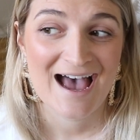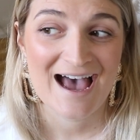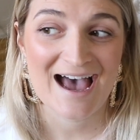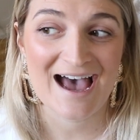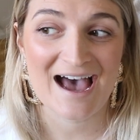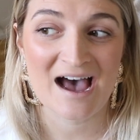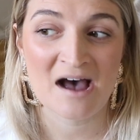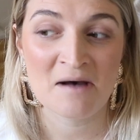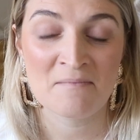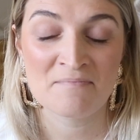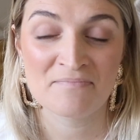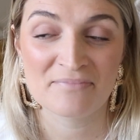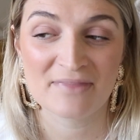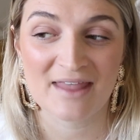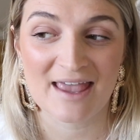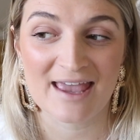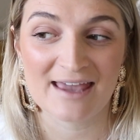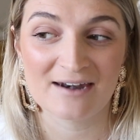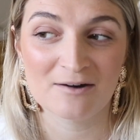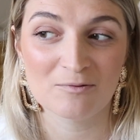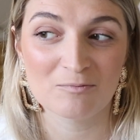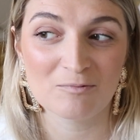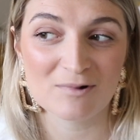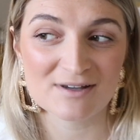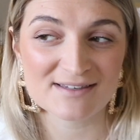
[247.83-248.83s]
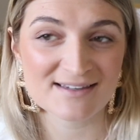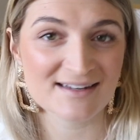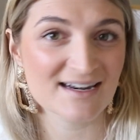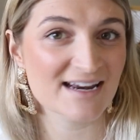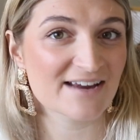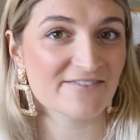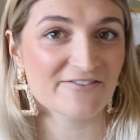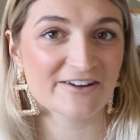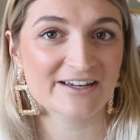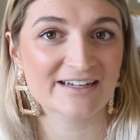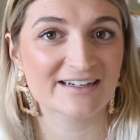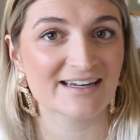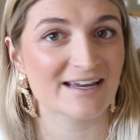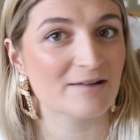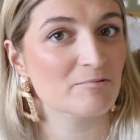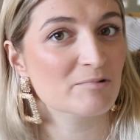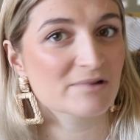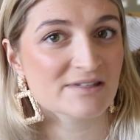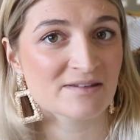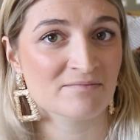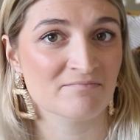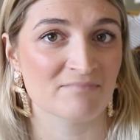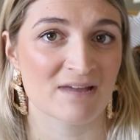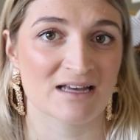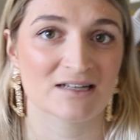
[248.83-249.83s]
And it
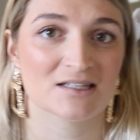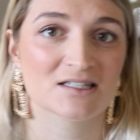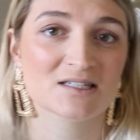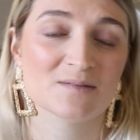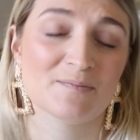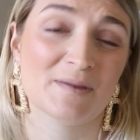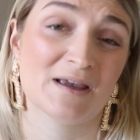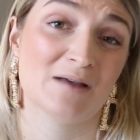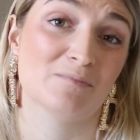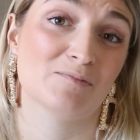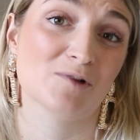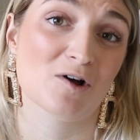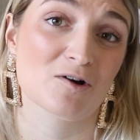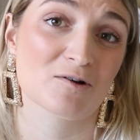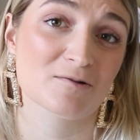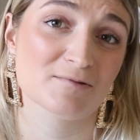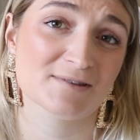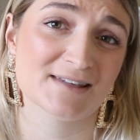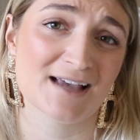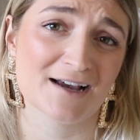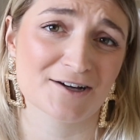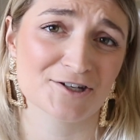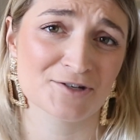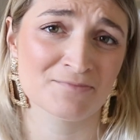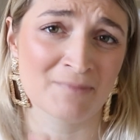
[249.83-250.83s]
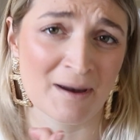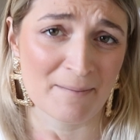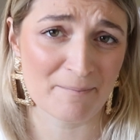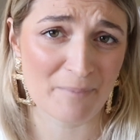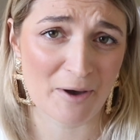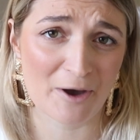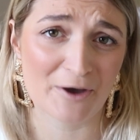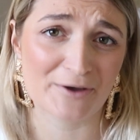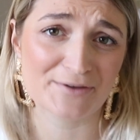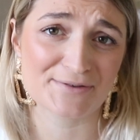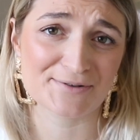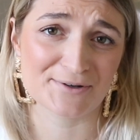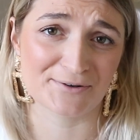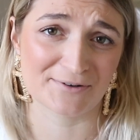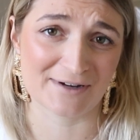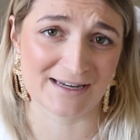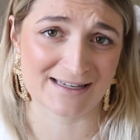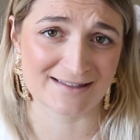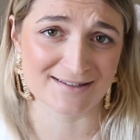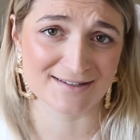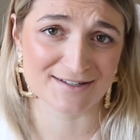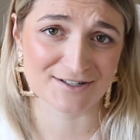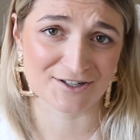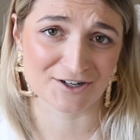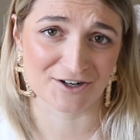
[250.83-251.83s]
wasn't meant to be a blog, it was actually my personal
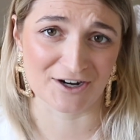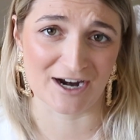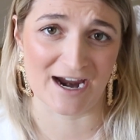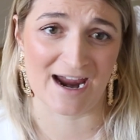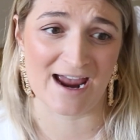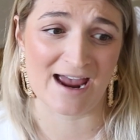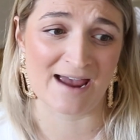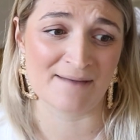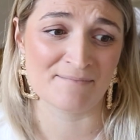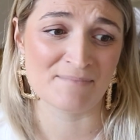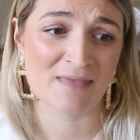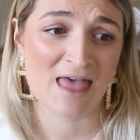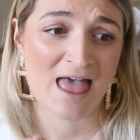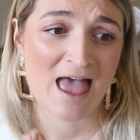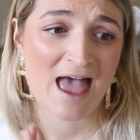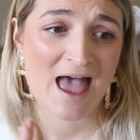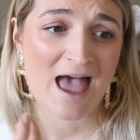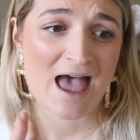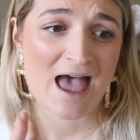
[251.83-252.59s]
Instagram.